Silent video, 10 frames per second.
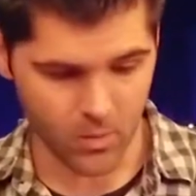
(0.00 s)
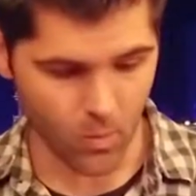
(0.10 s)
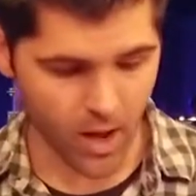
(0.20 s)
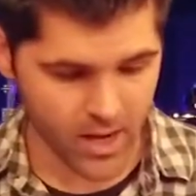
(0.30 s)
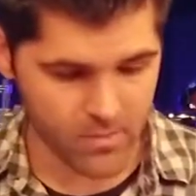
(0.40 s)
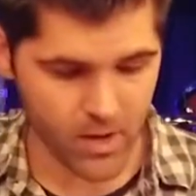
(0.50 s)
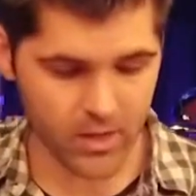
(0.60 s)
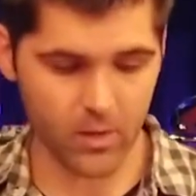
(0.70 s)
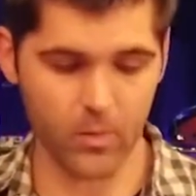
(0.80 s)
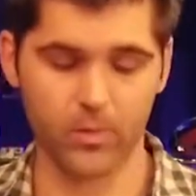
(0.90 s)
Why am I
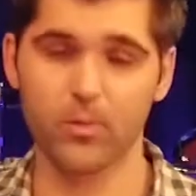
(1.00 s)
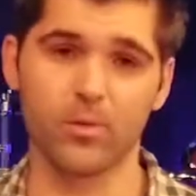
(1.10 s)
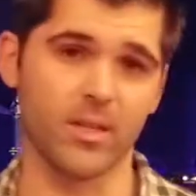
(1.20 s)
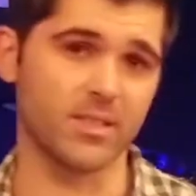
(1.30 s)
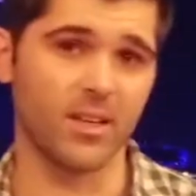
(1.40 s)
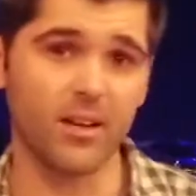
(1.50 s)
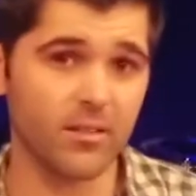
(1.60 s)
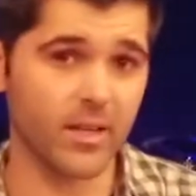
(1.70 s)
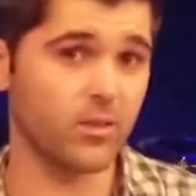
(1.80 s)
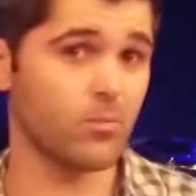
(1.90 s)
going through this? And
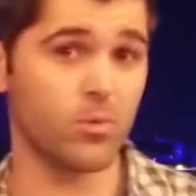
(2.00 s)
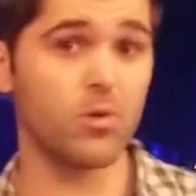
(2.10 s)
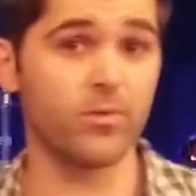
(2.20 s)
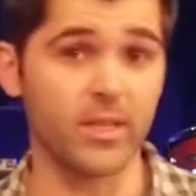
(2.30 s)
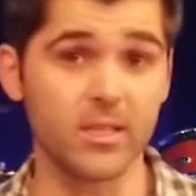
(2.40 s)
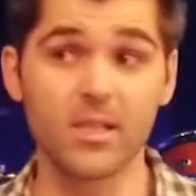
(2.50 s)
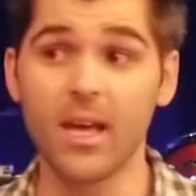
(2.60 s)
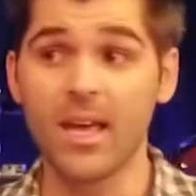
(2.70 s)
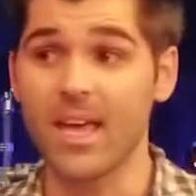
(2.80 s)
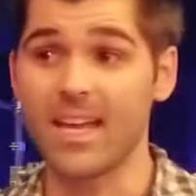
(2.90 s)
unlike the movies,
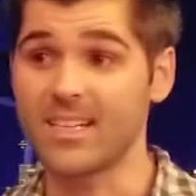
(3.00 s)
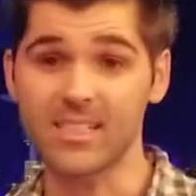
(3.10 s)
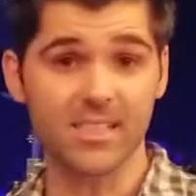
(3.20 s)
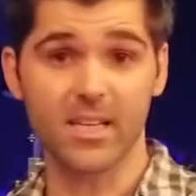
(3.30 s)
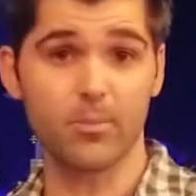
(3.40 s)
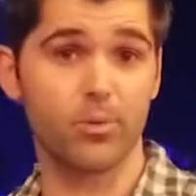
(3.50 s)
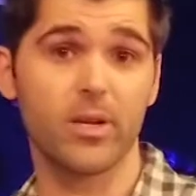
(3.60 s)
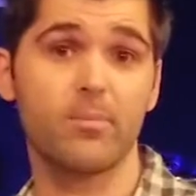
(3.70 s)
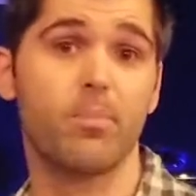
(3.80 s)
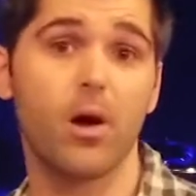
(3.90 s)
it doesn't get a
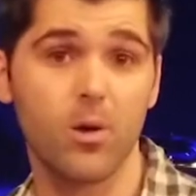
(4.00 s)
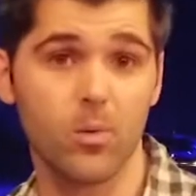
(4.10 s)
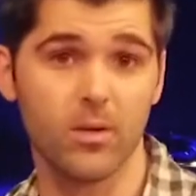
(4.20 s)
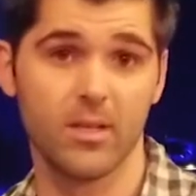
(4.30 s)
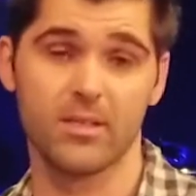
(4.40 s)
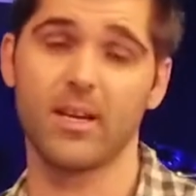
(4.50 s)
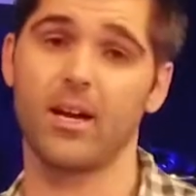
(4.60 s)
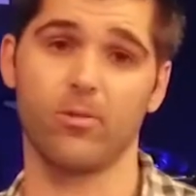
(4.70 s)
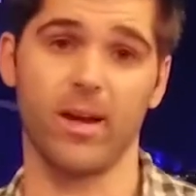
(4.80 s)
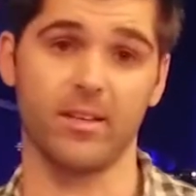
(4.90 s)
pretty bow tied
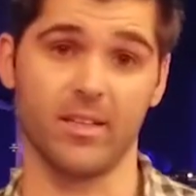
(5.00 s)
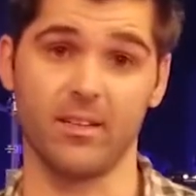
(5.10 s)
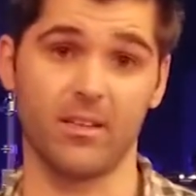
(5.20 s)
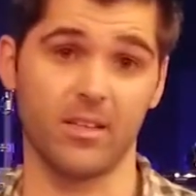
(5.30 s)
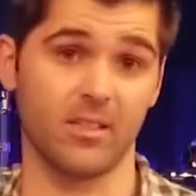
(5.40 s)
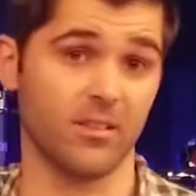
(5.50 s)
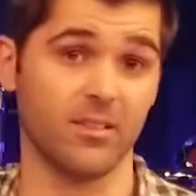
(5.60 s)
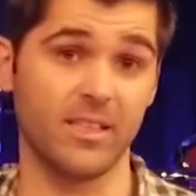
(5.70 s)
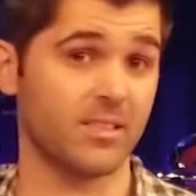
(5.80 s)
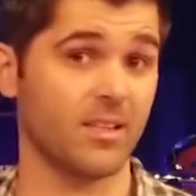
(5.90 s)
around it, at
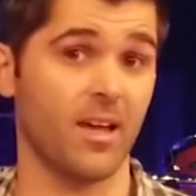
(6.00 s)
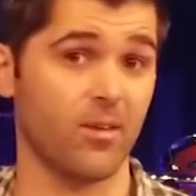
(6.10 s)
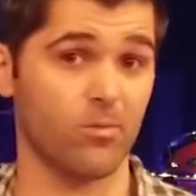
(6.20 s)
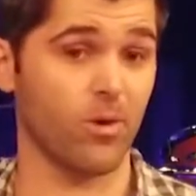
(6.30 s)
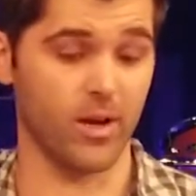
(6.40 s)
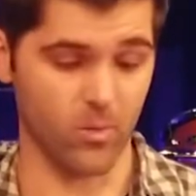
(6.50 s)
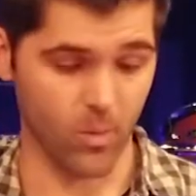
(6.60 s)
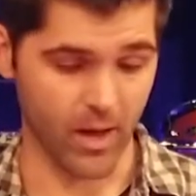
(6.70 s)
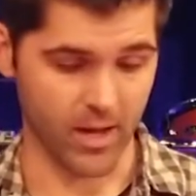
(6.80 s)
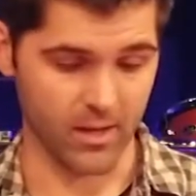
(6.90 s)
least not right
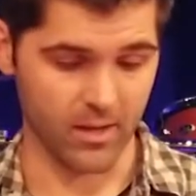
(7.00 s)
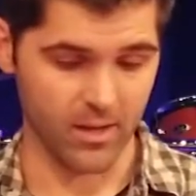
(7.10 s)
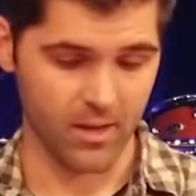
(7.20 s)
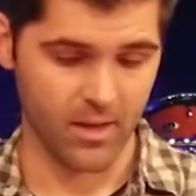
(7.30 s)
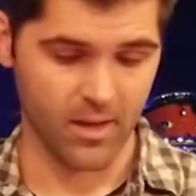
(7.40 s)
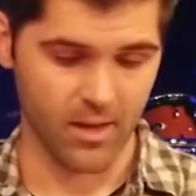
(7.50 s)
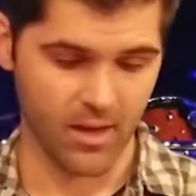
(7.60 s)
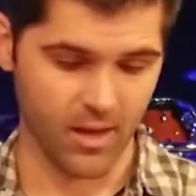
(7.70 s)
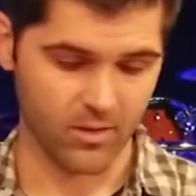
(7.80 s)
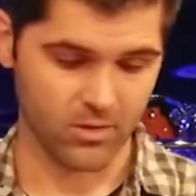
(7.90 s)
away.
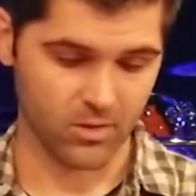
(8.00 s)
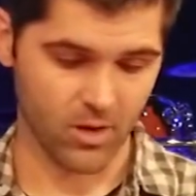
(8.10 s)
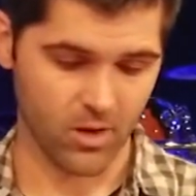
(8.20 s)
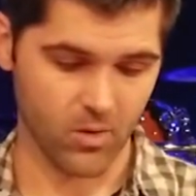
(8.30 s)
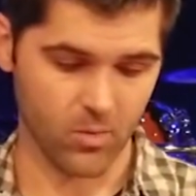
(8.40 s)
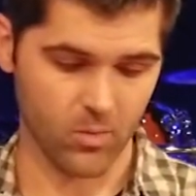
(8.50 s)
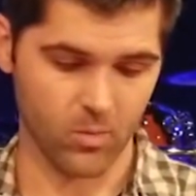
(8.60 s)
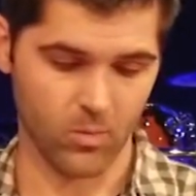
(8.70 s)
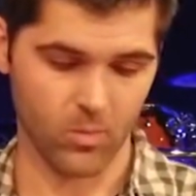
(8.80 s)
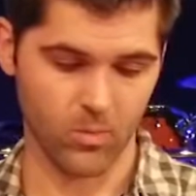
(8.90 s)
And so
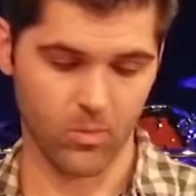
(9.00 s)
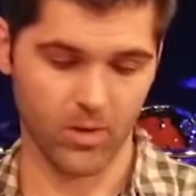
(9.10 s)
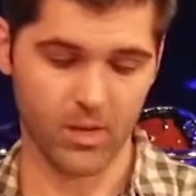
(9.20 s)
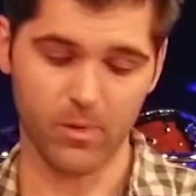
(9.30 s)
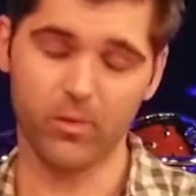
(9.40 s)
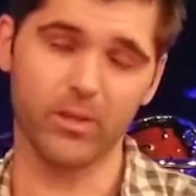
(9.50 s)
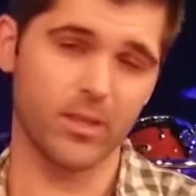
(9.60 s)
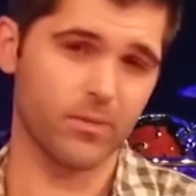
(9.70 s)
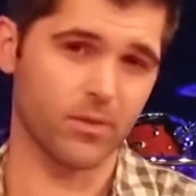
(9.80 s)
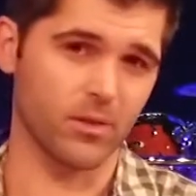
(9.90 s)
it can be really
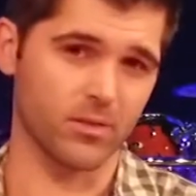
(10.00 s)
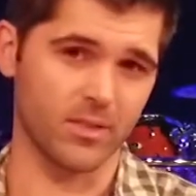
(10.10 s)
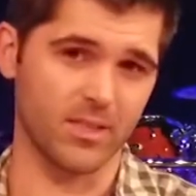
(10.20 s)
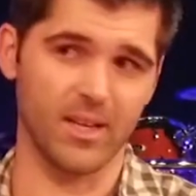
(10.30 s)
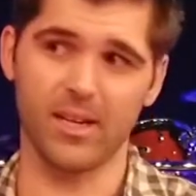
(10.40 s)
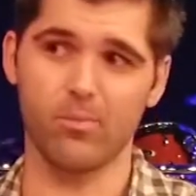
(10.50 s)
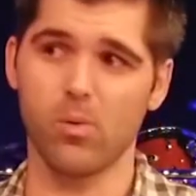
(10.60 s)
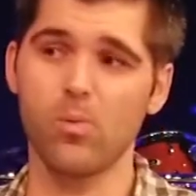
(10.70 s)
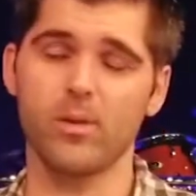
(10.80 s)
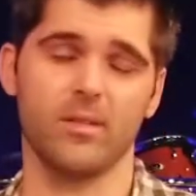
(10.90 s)
difficult to see any
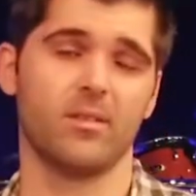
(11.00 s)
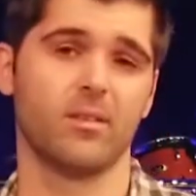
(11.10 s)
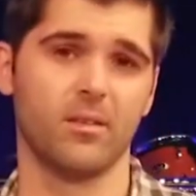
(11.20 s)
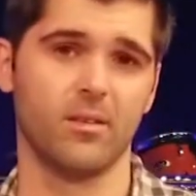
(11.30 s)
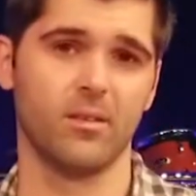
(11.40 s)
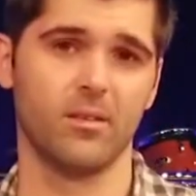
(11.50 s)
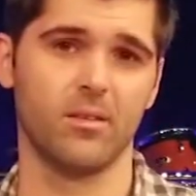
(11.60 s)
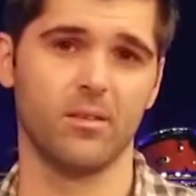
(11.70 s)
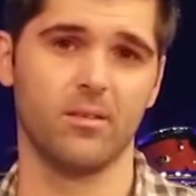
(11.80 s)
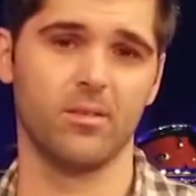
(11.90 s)
point
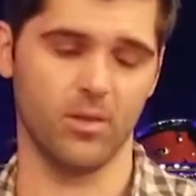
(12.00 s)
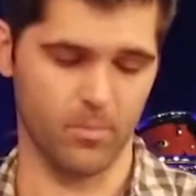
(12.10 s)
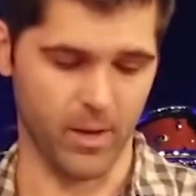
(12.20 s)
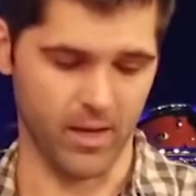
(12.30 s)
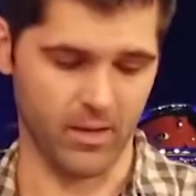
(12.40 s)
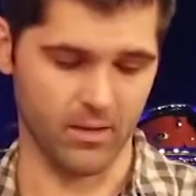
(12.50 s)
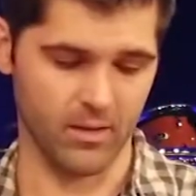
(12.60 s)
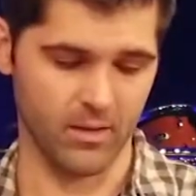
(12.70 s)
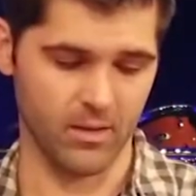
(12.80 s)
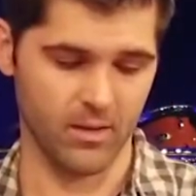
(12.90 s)
to the pain,
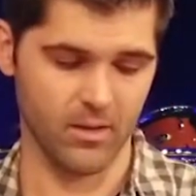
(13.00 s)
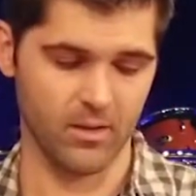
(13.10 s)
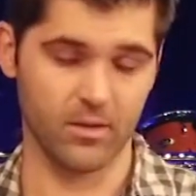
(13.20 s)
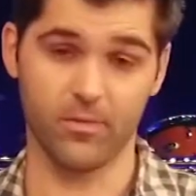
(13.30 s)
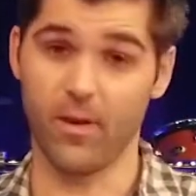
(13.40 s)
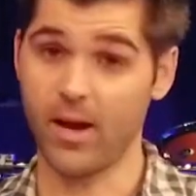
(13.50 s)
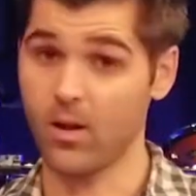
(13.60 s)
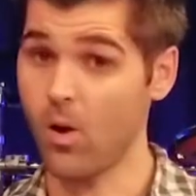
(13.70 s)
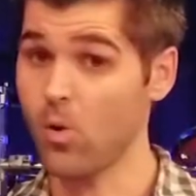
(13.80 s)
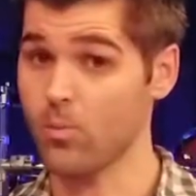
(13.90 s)
to find
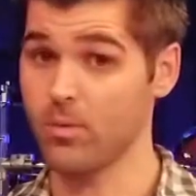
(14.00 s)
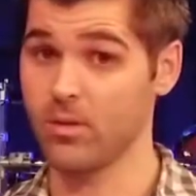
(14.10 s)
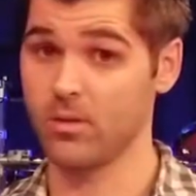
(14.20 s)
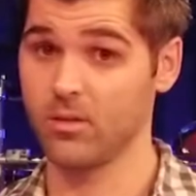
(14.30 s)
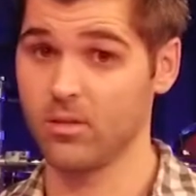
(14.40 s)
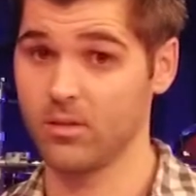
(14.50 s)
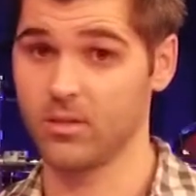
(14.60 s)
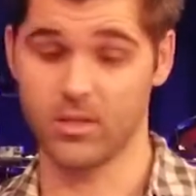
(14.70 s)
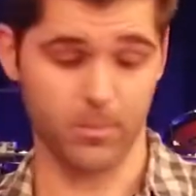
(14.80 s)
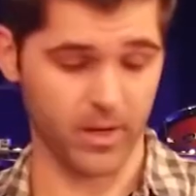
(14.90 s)
hope
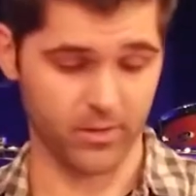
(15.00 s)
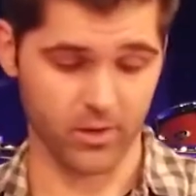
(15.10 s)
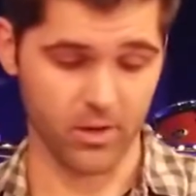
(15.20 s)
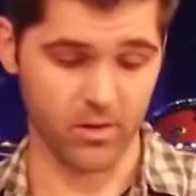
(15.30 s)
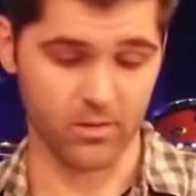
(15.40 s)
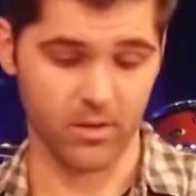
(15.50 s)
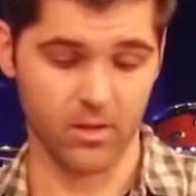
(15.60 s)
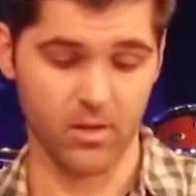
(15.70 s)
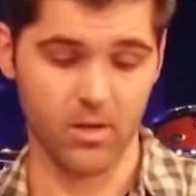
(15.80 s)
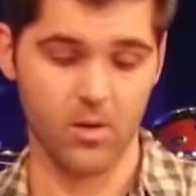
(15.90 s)
despite the hurt.
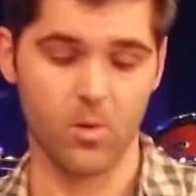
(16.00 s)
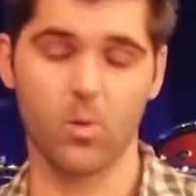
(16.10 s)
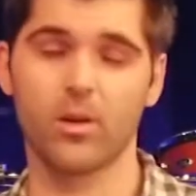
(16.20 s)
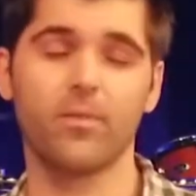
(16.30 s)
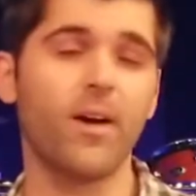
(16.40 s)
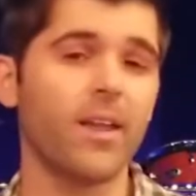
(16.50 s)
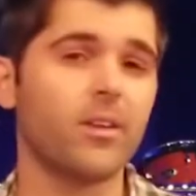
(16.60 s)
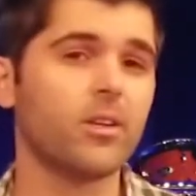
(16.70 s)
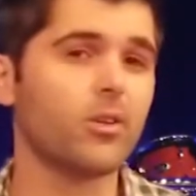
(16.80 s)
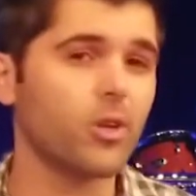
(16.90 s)
or to find
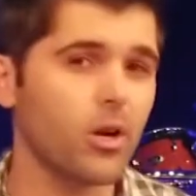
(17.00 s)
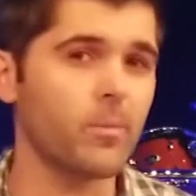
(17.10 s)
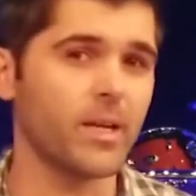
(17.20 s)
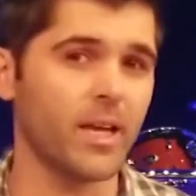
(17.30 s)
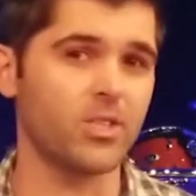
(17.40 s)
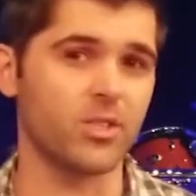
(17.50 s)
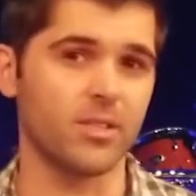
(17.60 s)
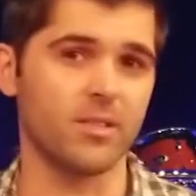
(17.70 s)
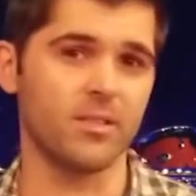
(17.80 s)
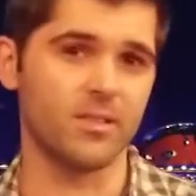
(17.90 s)
the
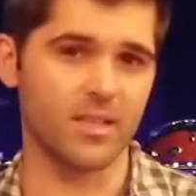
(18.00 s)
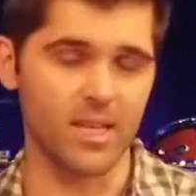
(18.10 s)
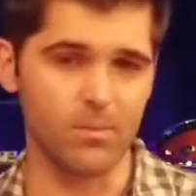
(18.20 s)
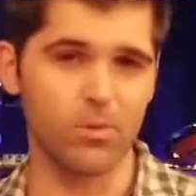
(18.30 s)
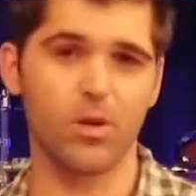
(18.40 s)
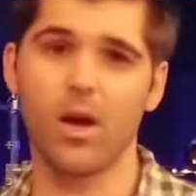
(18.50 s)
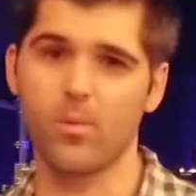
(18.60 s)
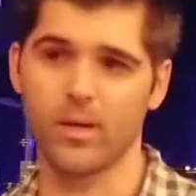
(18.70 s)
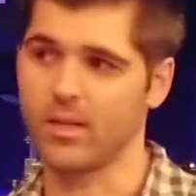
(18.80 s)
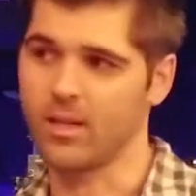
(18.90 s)
determination to keep
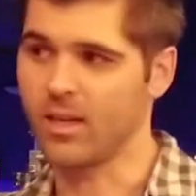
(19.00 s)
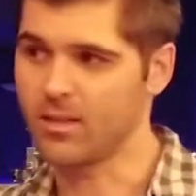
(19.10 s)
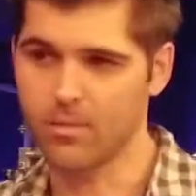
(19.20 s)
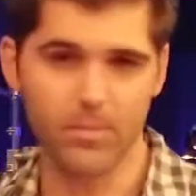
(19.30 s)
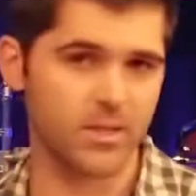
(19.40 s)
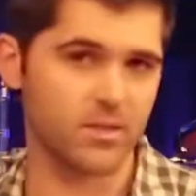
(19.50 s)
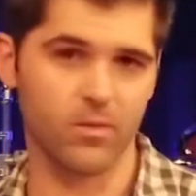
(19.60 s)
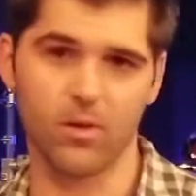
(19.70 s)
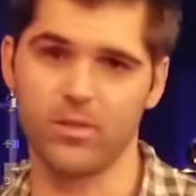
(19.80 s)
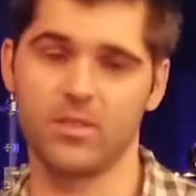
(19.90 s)
going in the midst of
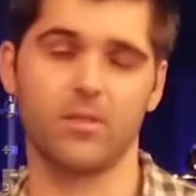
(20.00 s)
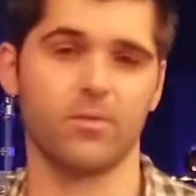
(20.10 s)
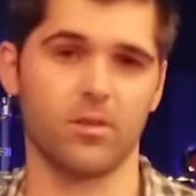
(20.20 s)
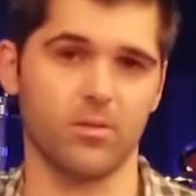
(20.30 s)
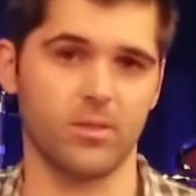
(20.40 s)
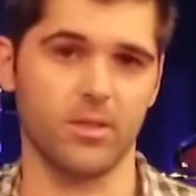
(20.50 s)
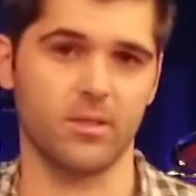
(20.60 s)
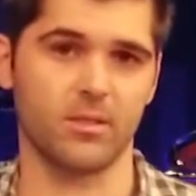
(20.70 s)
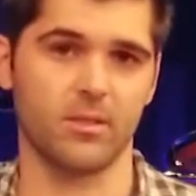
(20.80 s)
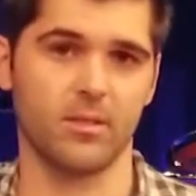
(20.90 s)
all these
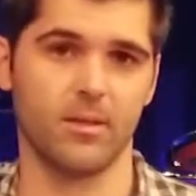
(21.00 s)
difficulties?